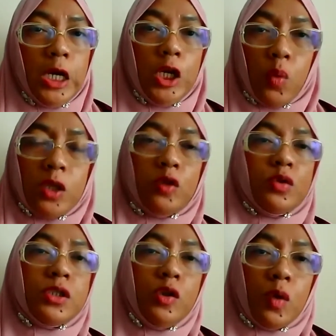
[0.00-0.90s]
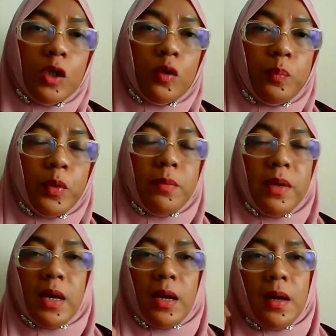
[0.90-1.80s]
you want to you want to put
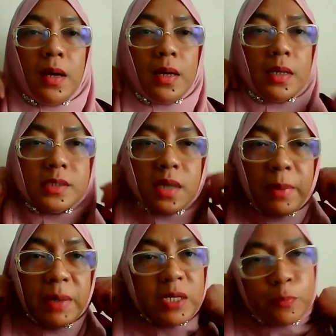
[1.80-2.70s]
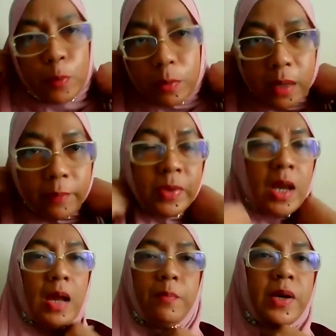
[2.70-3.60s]
me uh, a uh, uh, summon? Please put me.
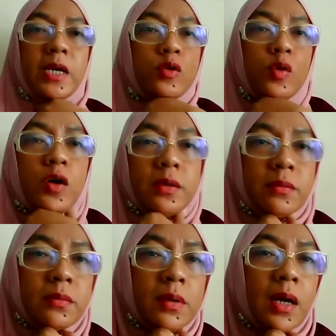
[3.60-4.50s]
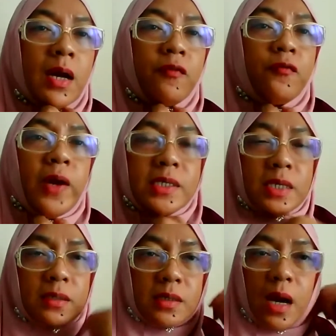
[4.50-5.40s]
I bring it to court. I fight
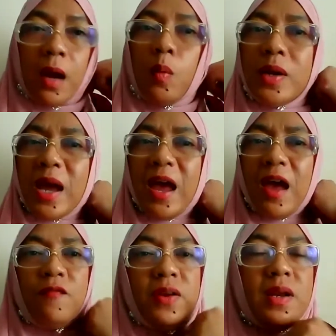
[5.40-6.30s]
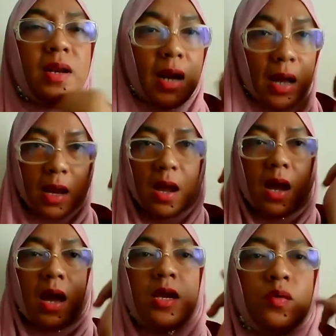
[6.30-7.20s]
it. I want the evidence that I
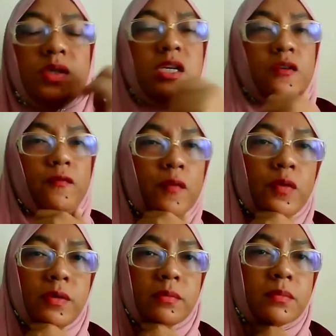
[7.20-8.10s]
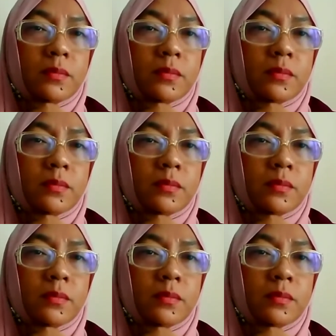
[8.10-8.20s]
I using the phone